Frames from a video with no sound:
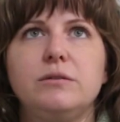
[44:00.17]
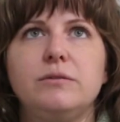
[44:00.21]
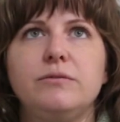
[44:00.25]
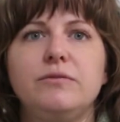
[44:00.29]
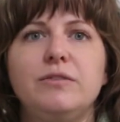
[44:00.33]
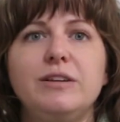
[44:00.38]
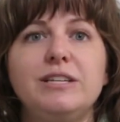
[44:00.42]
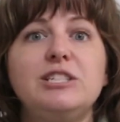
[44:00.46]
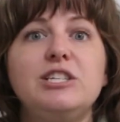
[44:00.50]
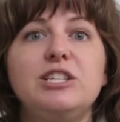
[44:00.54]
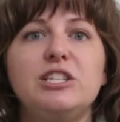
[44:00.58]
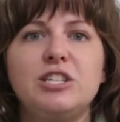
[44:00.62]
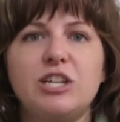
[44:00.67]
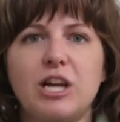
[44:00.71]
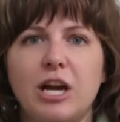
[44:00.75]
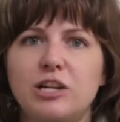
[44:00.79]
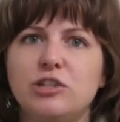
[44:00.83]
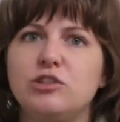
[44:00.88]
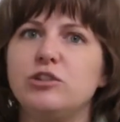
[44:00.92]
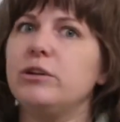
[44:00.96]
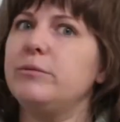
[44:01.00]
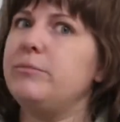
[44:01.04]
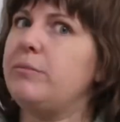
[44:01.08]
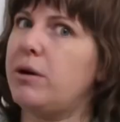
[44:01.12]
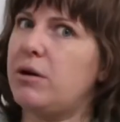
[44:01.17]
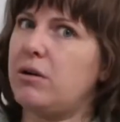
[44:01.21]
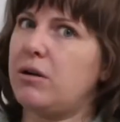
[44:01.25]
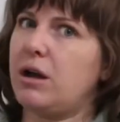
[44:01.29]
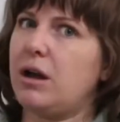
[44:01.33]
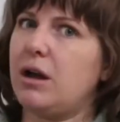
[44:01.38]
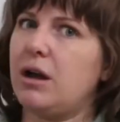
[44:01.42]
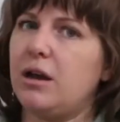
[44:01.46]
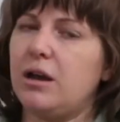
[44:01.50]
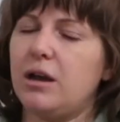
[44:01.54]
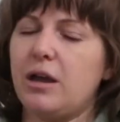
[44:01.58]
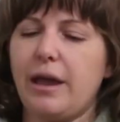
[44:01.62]
Vintage Country
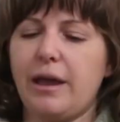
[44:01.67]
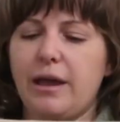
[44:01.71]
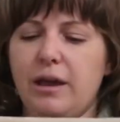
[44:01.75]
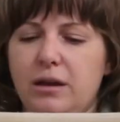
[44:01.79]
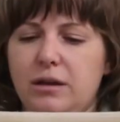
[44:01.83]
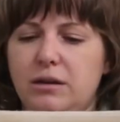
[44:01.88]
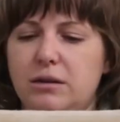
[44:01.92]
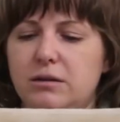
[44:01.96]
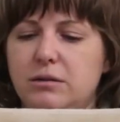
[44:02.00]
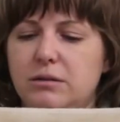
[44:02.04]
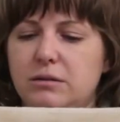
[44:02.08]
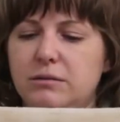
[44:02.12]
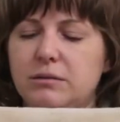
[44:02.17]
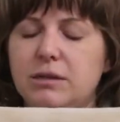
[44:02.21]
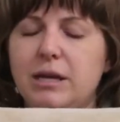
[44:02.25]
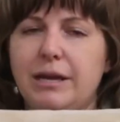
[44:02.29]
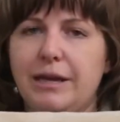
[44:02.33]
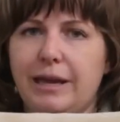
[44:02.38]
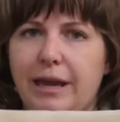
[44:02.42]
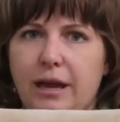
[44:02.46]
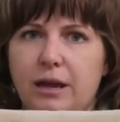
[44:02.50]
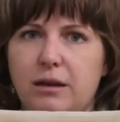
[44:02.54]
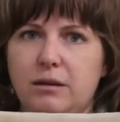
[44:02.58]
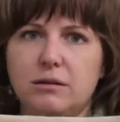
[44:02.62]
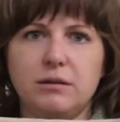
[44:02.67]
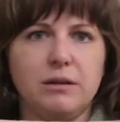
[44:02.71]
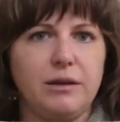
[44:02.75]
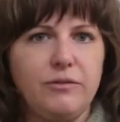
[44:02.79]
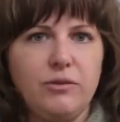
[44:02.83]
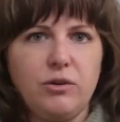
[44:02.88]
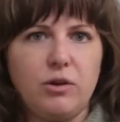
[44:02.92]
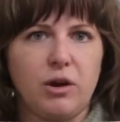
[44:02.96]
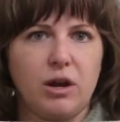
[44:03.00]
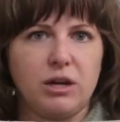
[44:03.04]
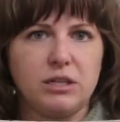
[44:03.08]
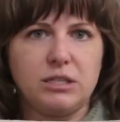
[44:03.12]
Mocha. And again, if
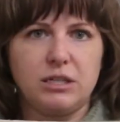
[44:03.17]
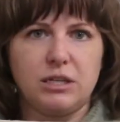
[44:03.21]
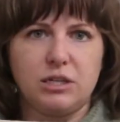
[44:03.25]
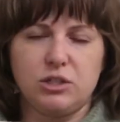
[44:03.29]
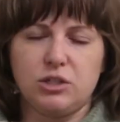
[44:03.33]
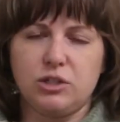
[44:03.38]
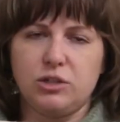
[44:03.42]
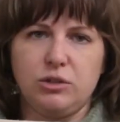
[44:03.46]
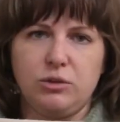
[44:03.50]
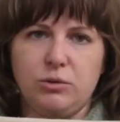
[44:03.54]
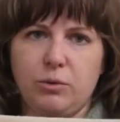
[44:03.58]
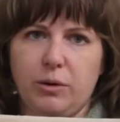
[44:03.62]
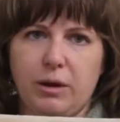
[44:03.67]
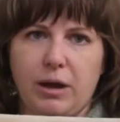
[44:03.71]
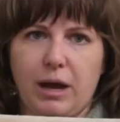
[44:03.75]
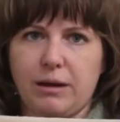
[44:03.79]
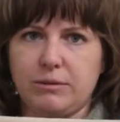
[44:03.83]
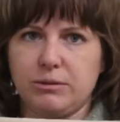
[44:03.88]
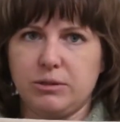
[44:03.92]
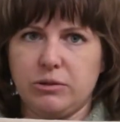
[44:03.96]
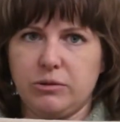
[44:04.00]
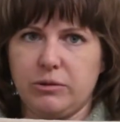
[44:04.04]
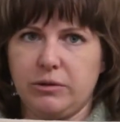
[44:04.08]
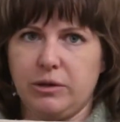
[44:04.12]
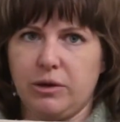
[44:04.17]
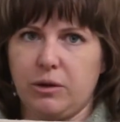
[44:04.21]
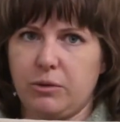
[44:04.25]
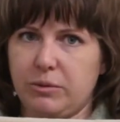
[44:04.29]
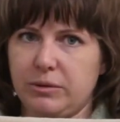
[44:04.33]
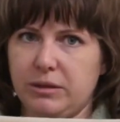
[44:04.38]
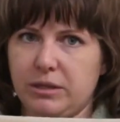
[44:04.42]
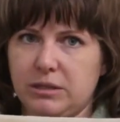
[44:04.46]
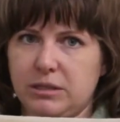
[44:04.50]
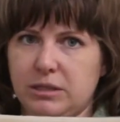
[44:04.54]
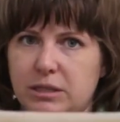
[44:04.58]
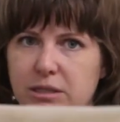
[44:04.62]
you cross it, you absolutely know what this